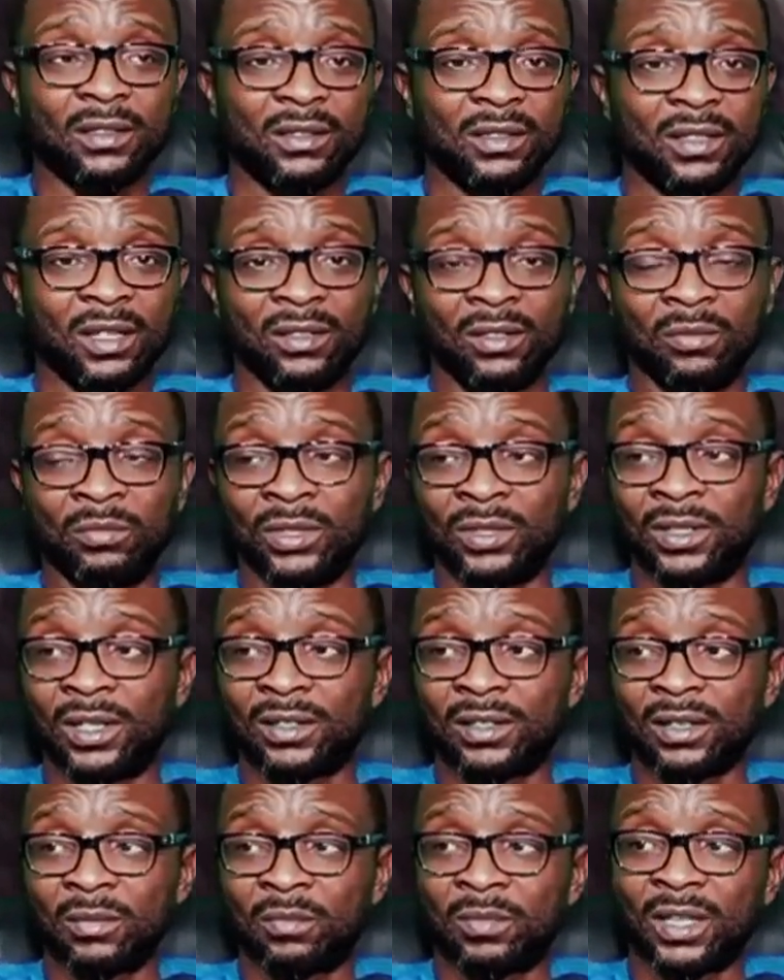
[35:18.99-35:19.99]
tear your brothers
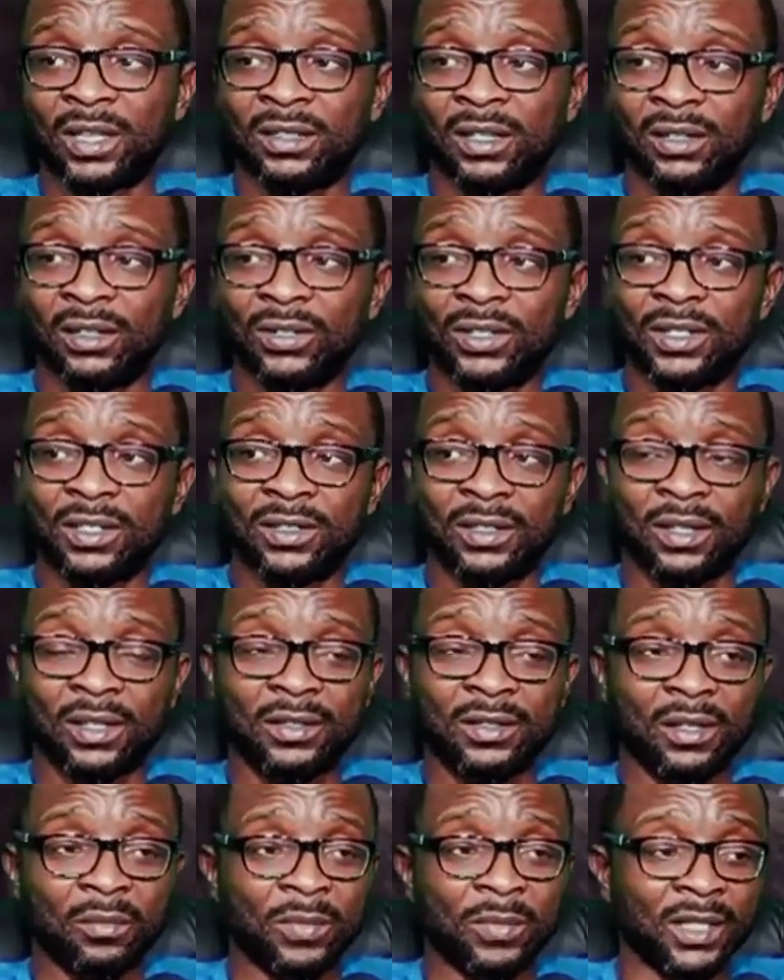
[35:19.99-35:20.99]
apart, tear your sisters
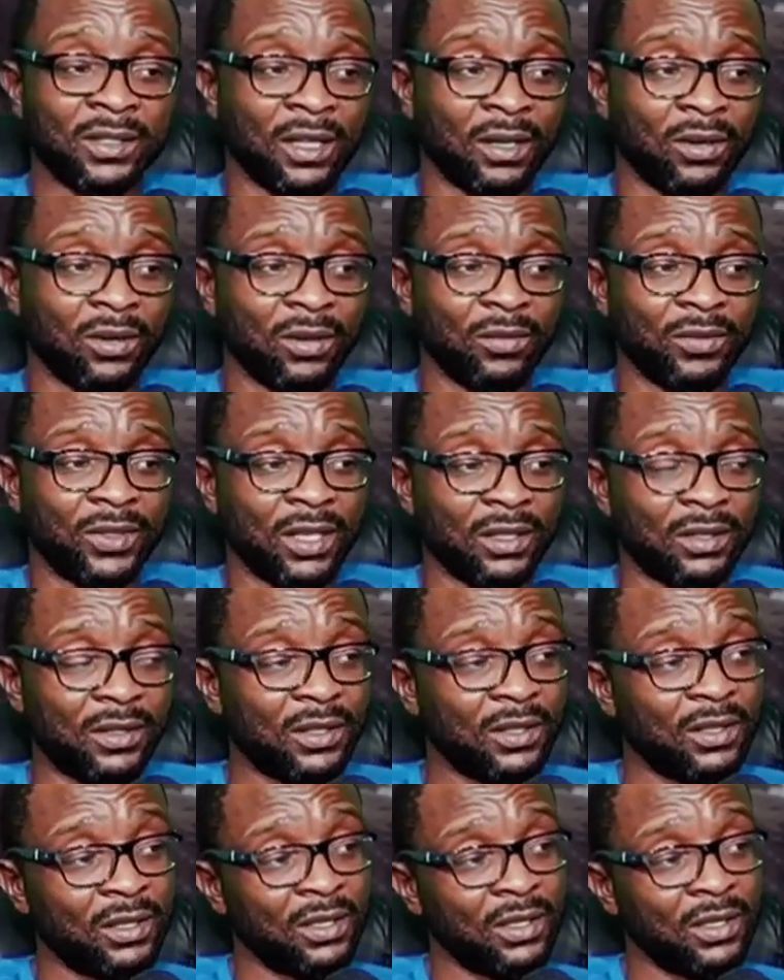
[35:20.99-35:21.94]
apart, and all of that.